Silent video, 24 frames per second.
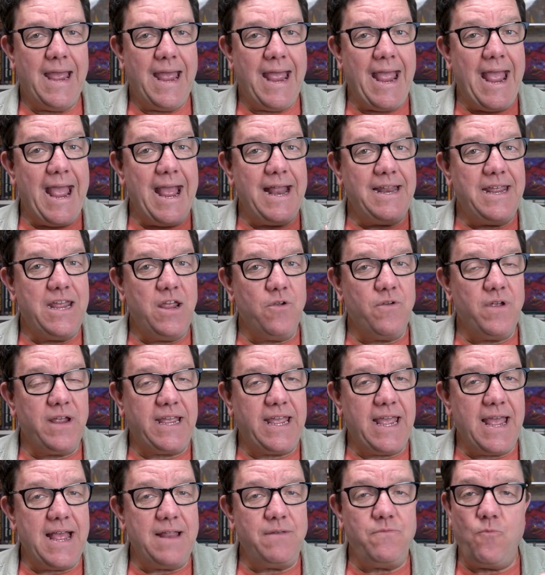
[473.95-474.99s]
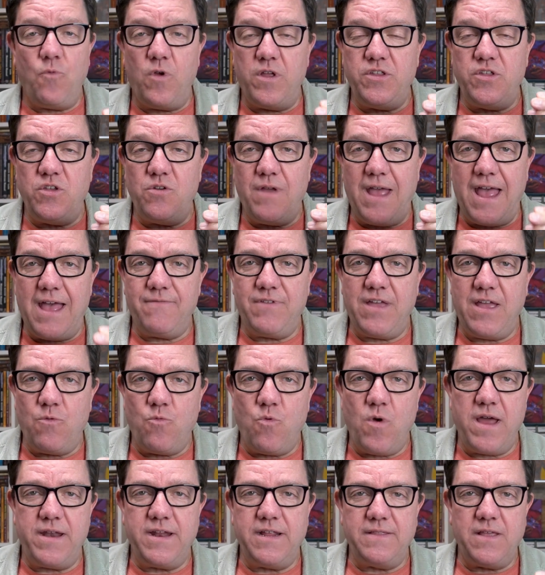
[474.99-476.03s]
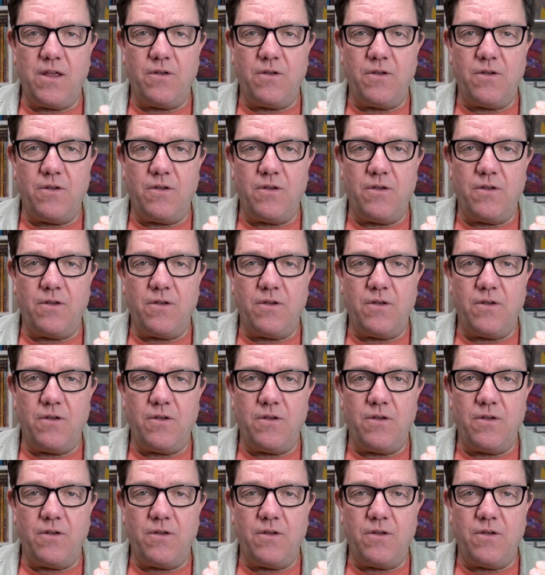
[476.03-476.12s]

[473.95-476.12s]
And here again, when you have a wedding,